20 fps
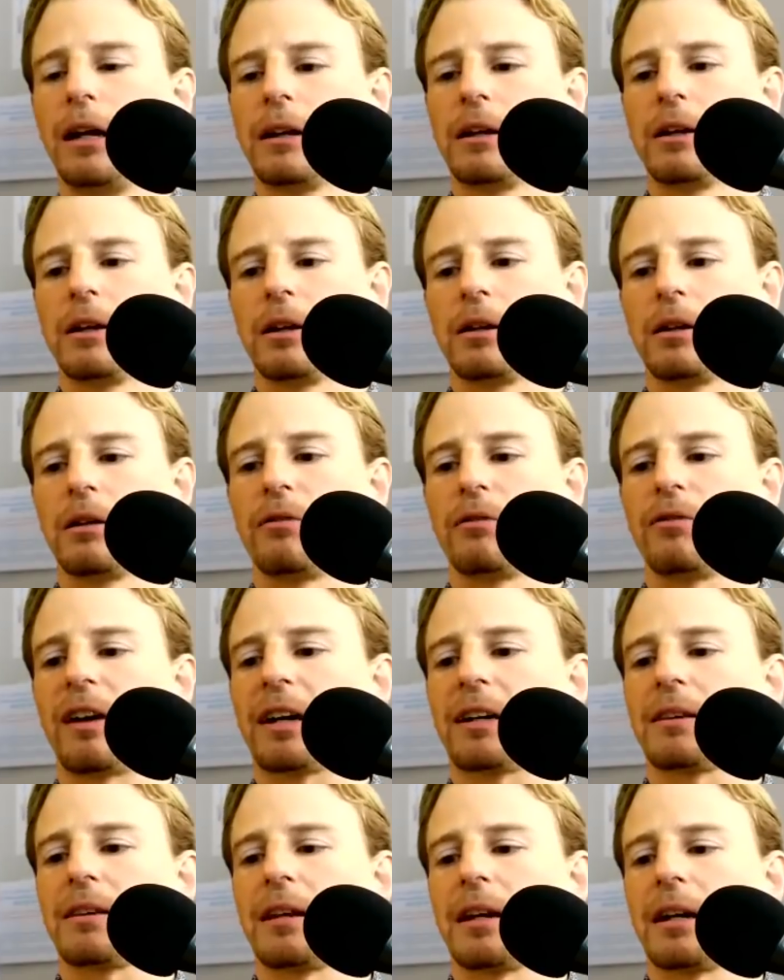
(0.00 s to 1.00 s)
The the
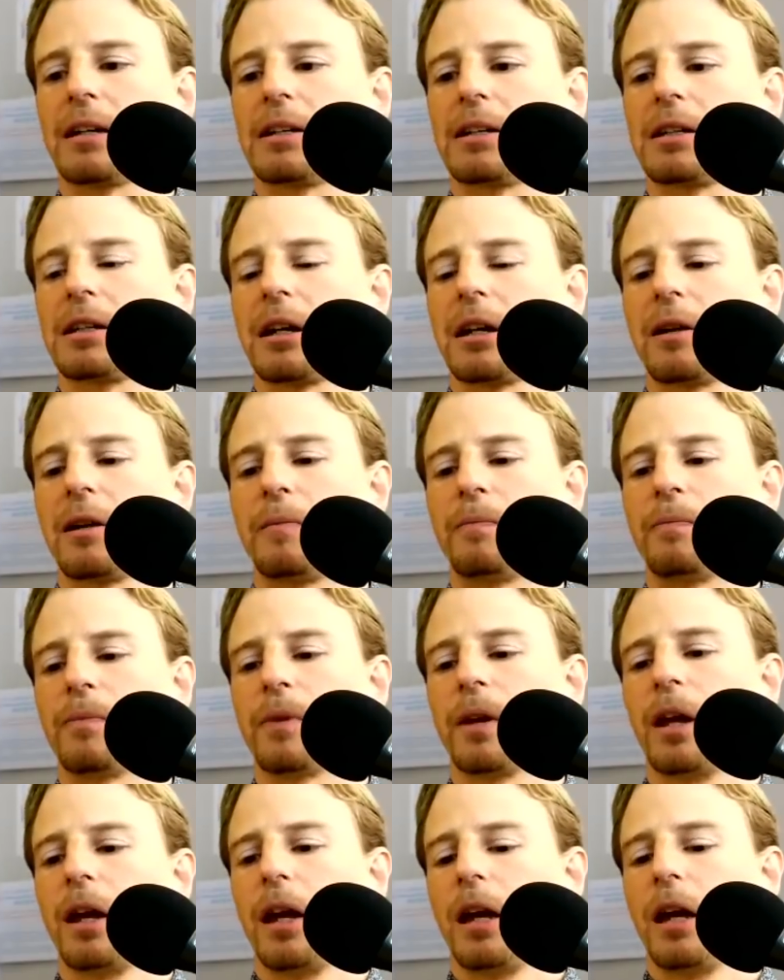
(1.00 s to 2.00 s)
fact that
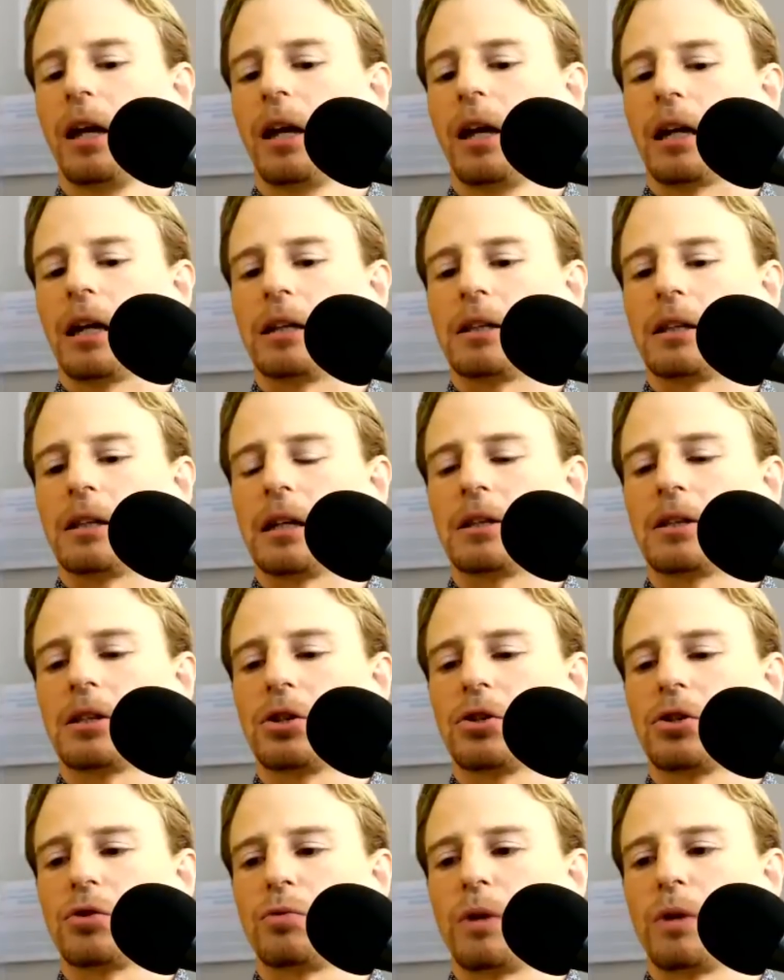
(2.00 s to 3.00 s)
um, it's it's
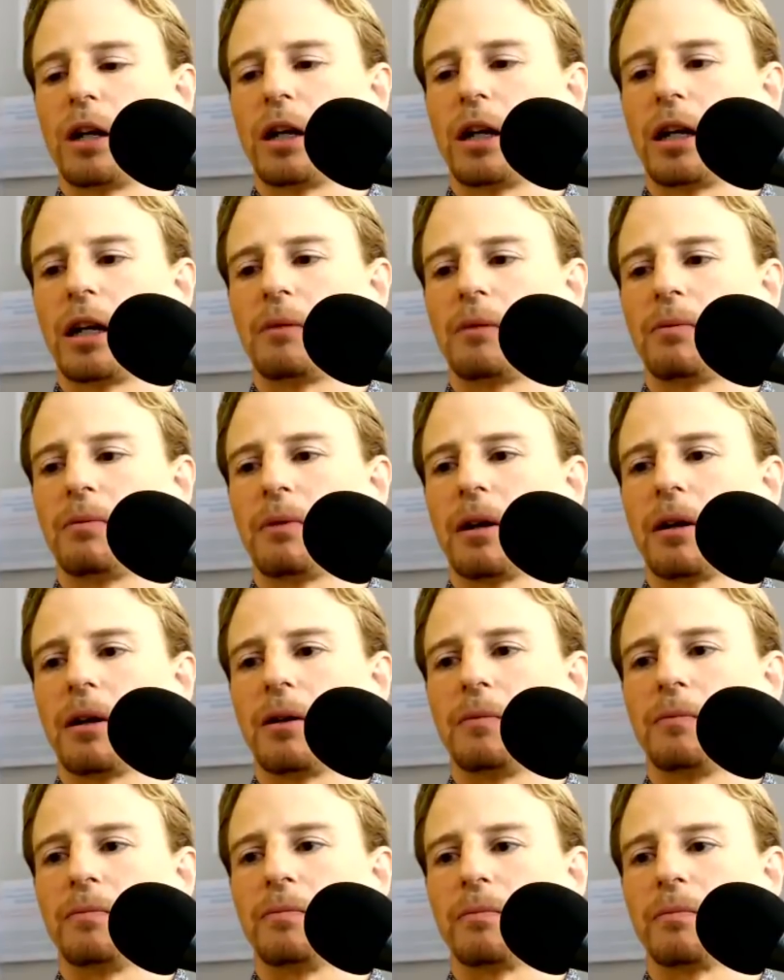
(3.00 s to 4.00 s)
just really
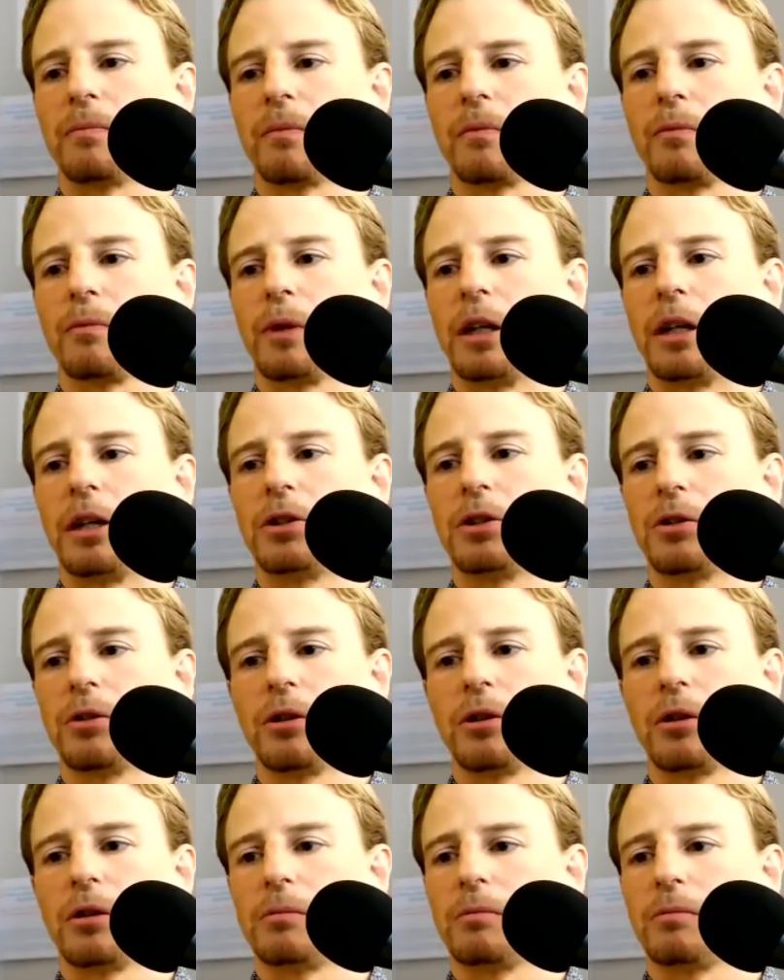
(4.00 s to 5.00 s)
um, we need
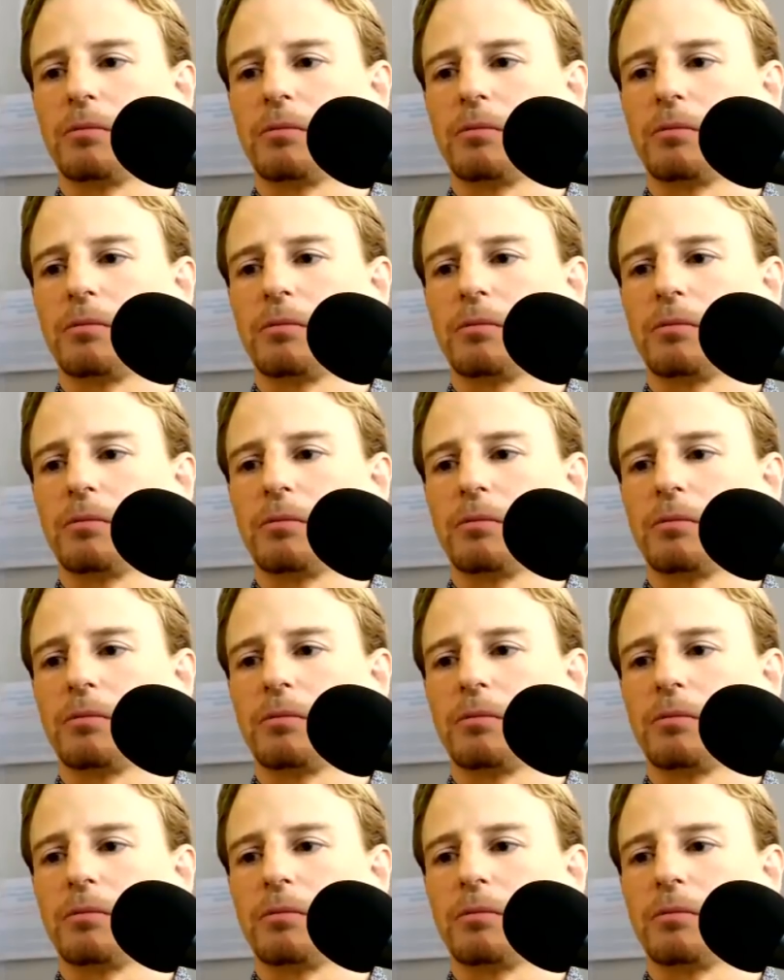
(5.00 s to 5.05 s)
to